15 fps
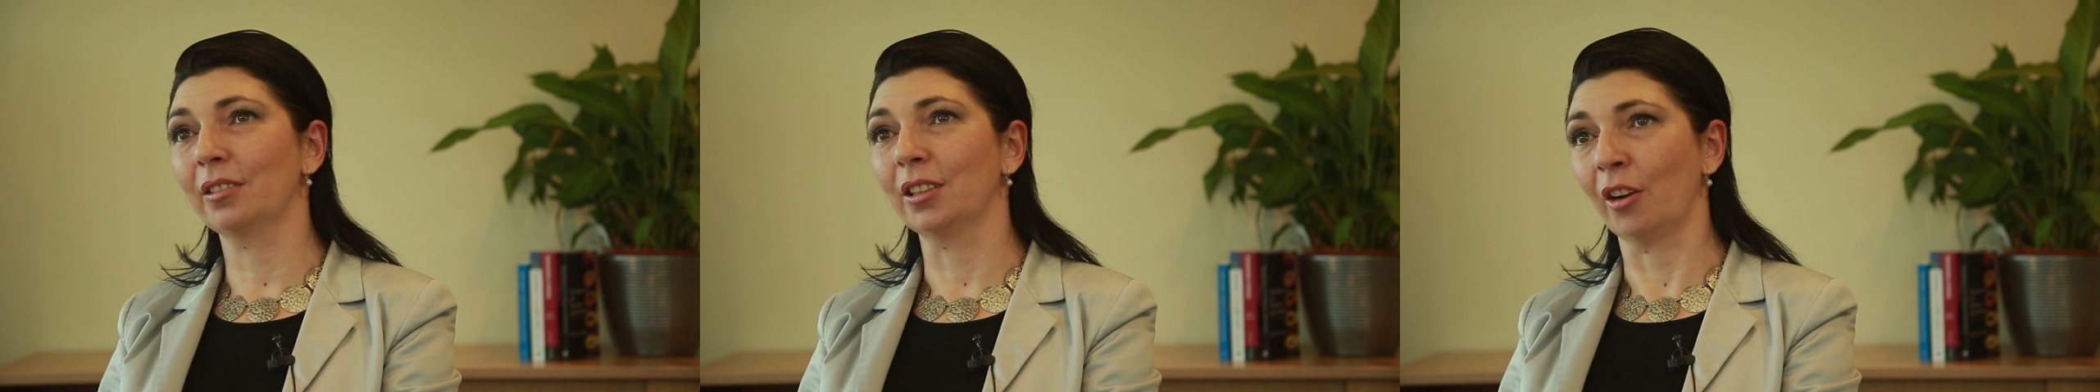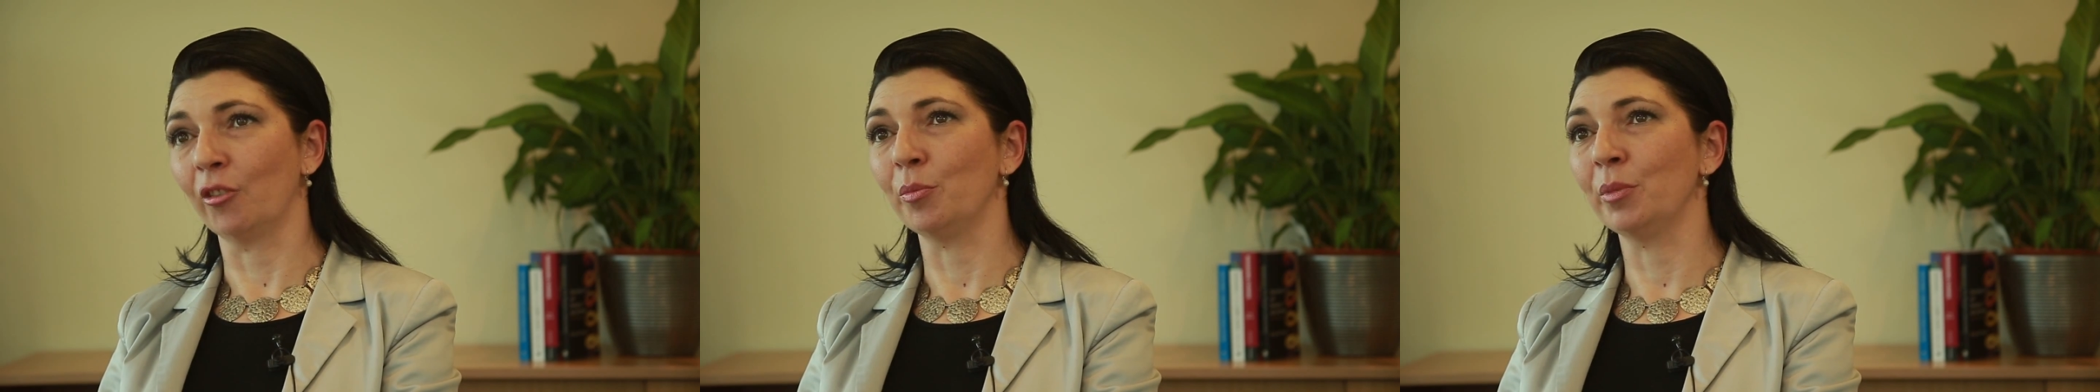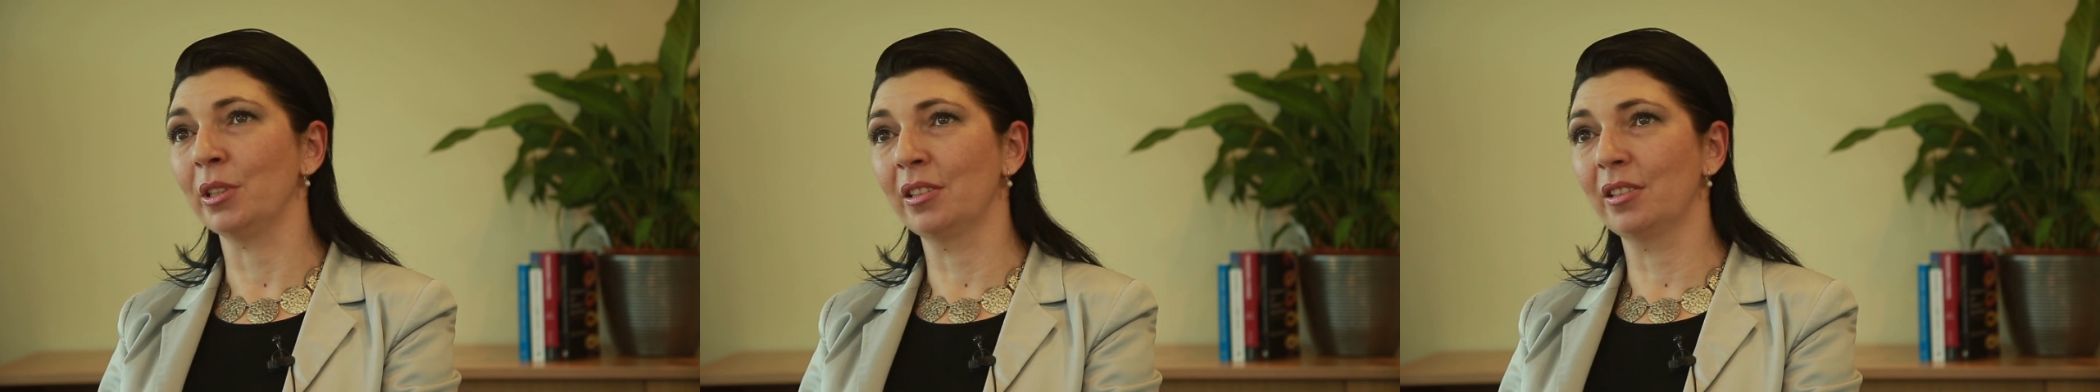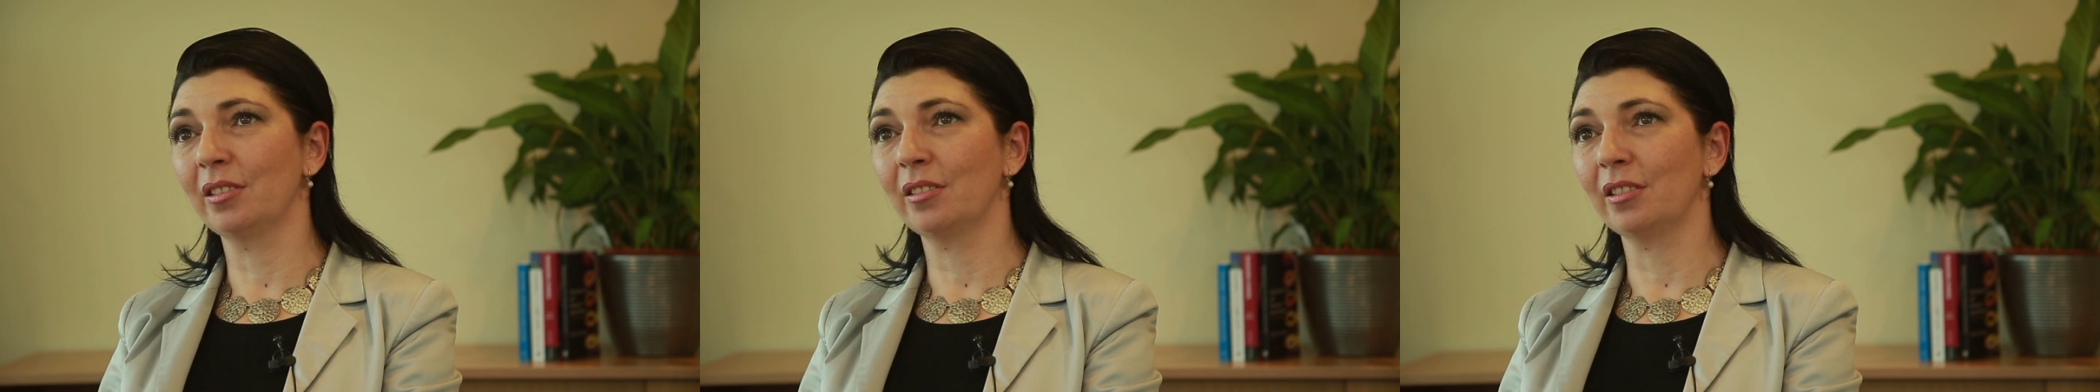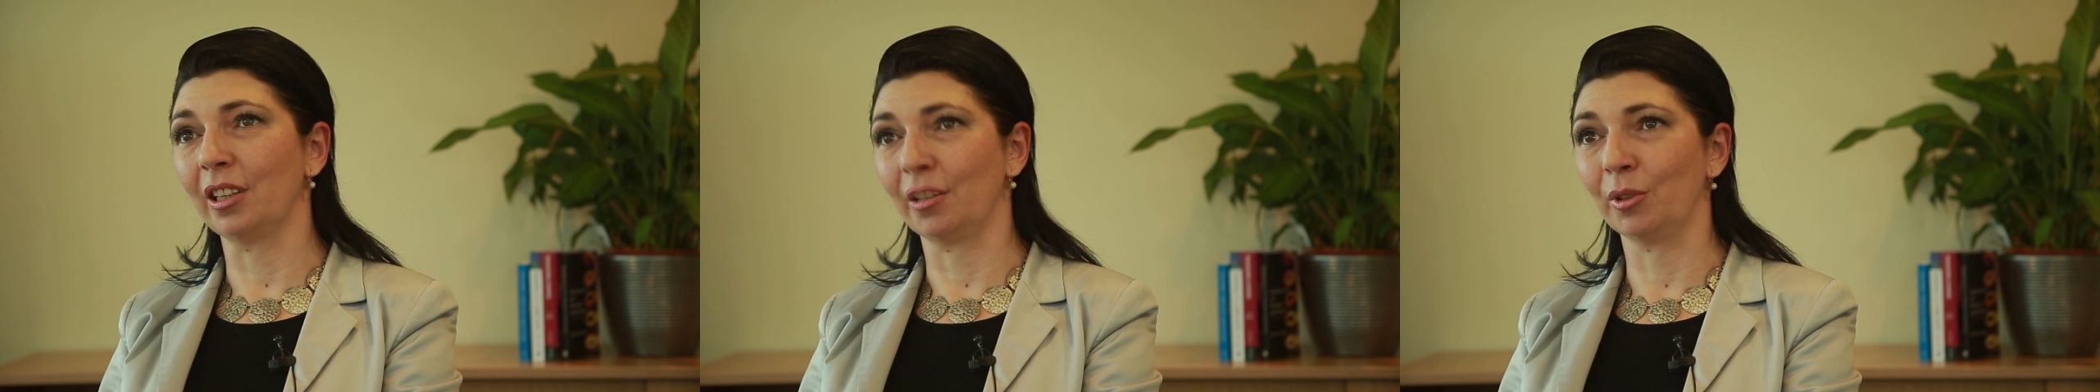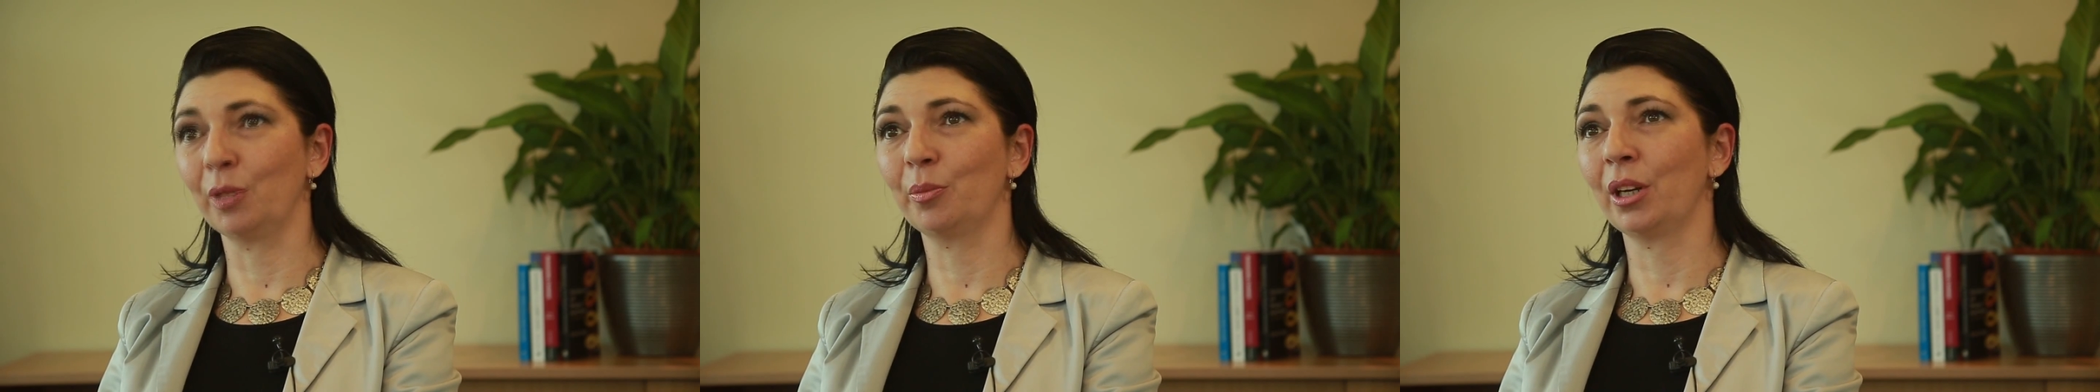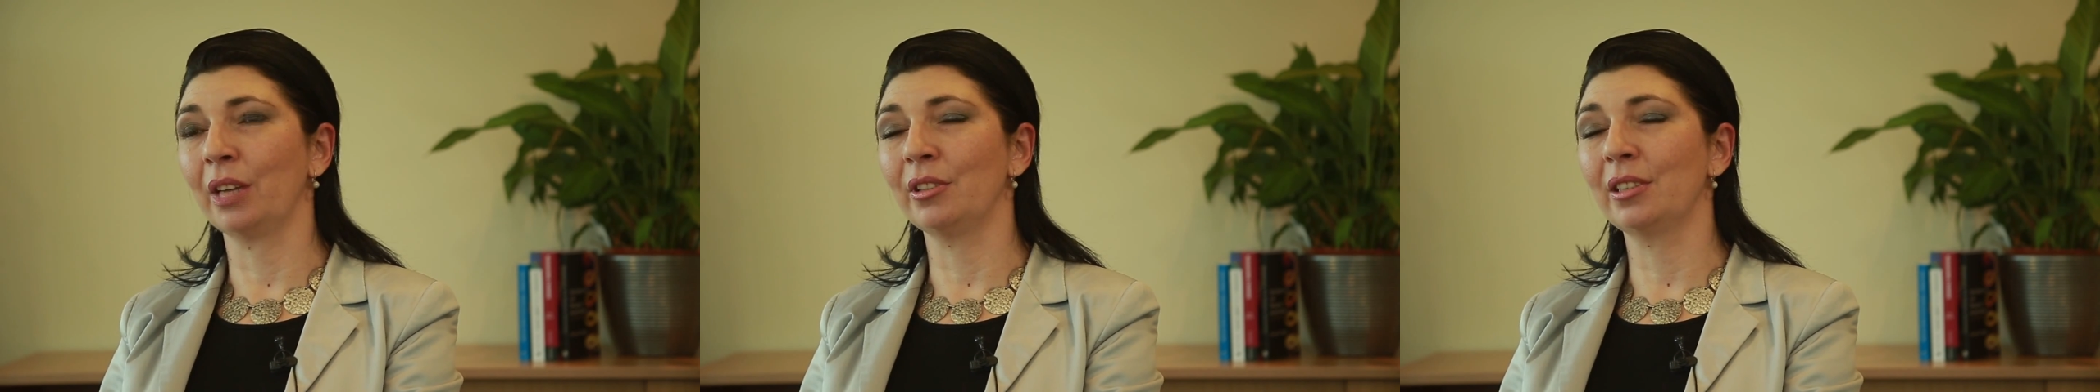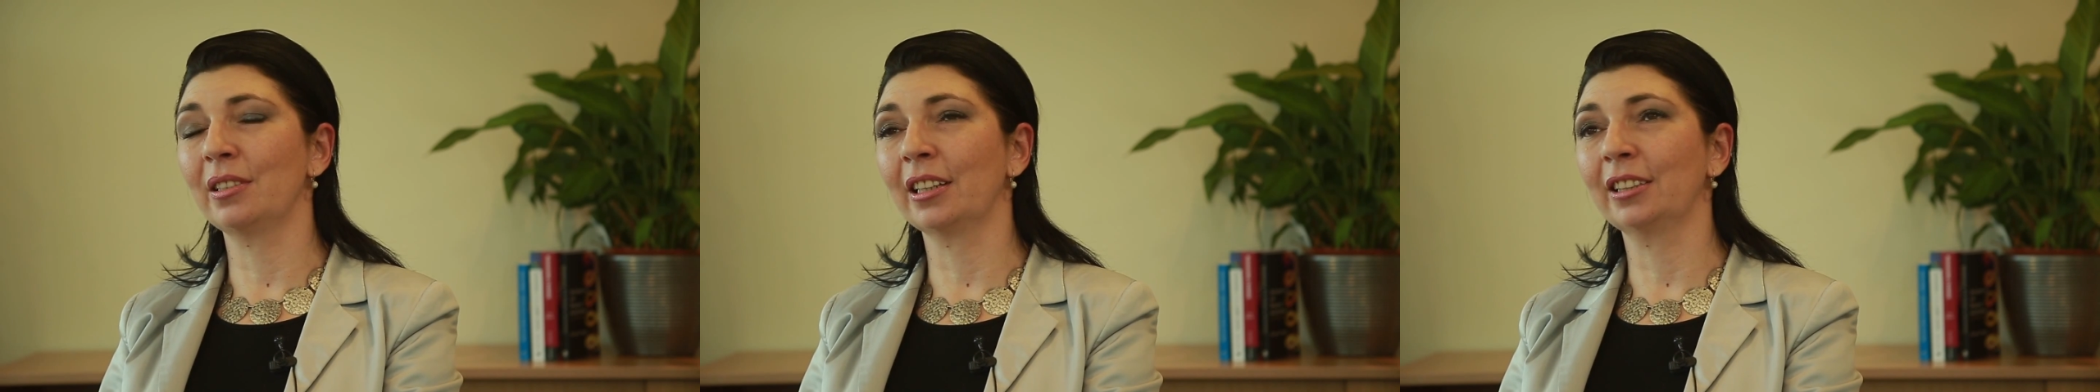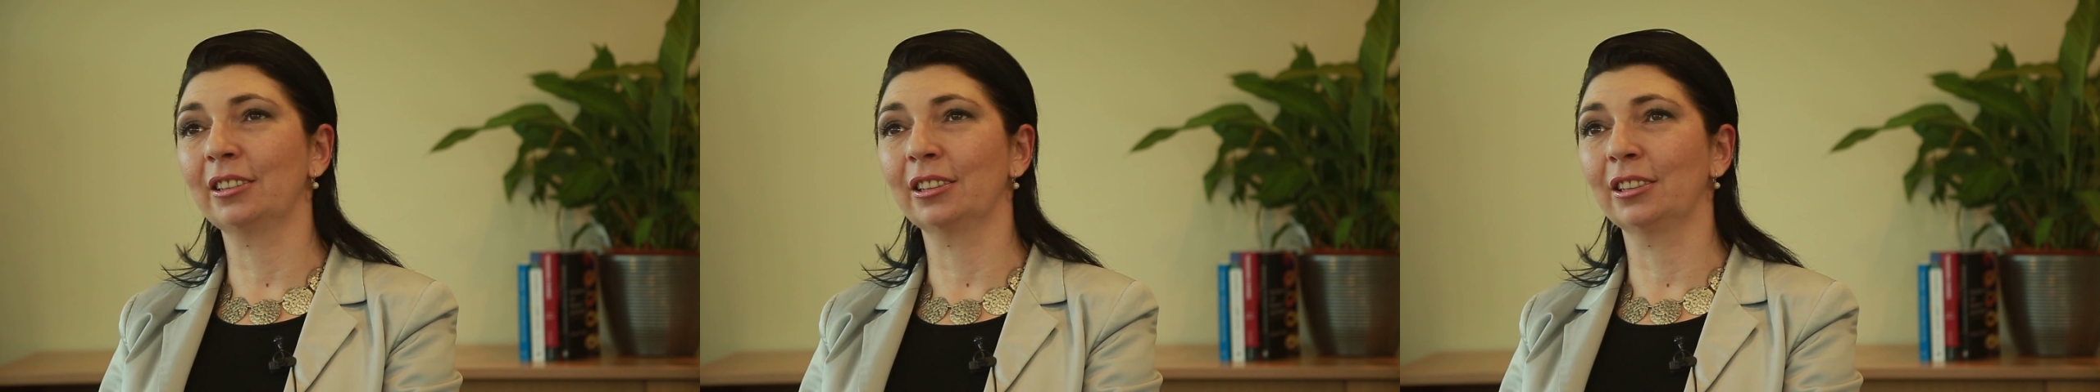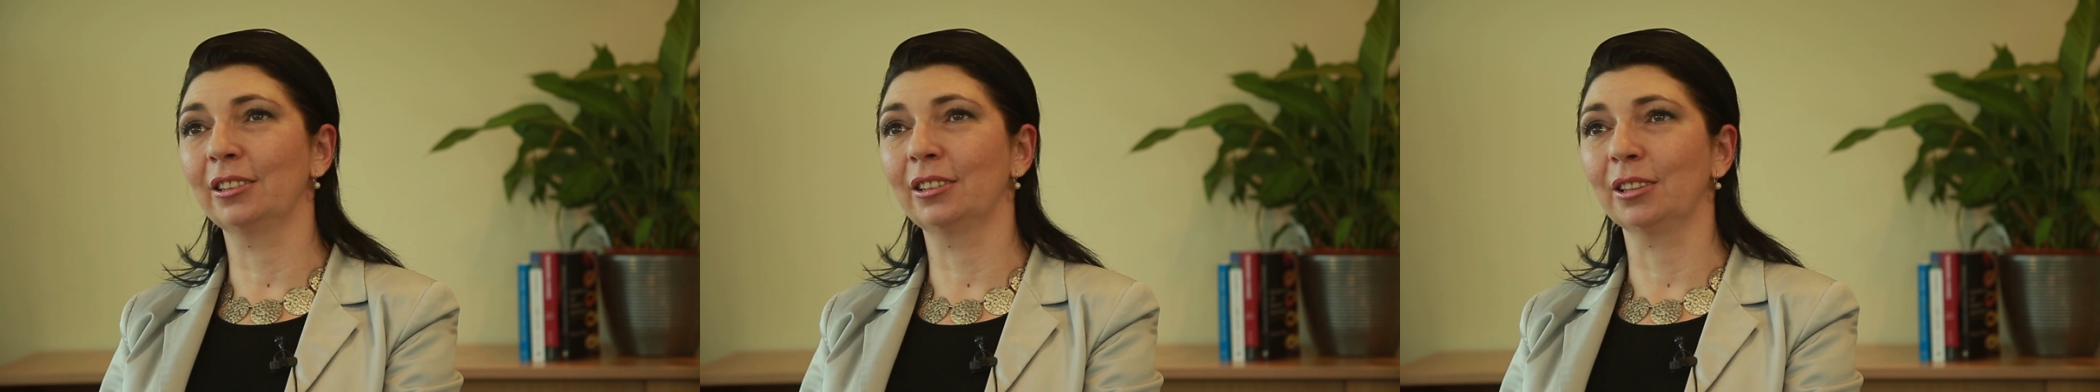governments and with the private
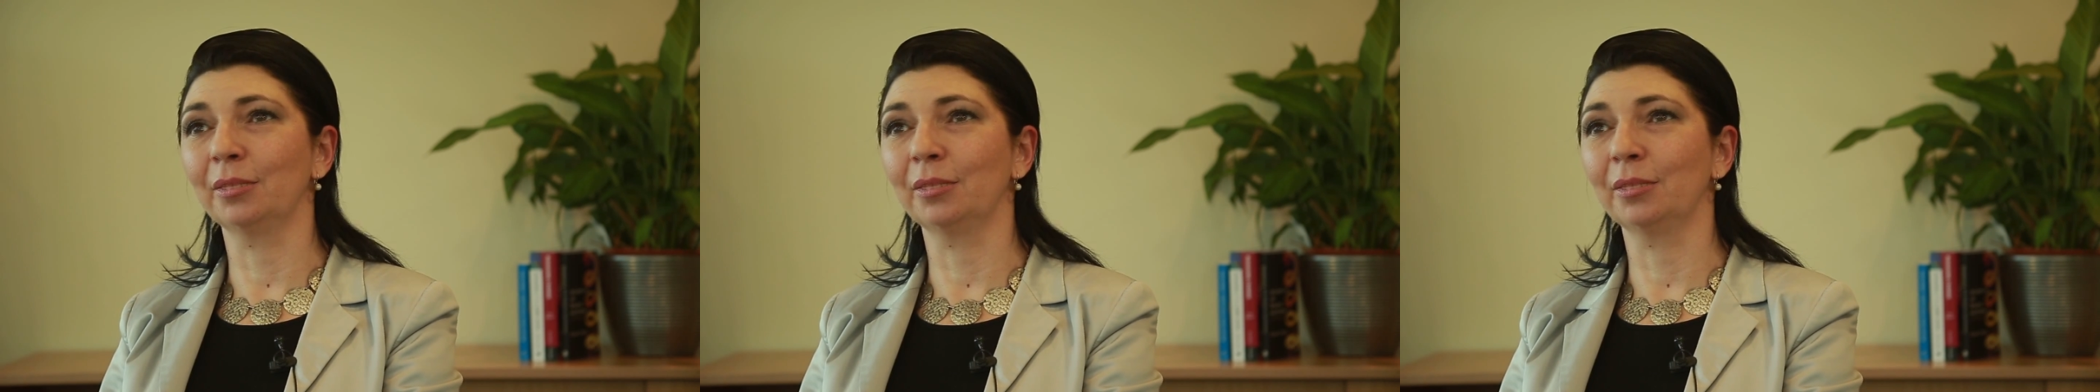sector.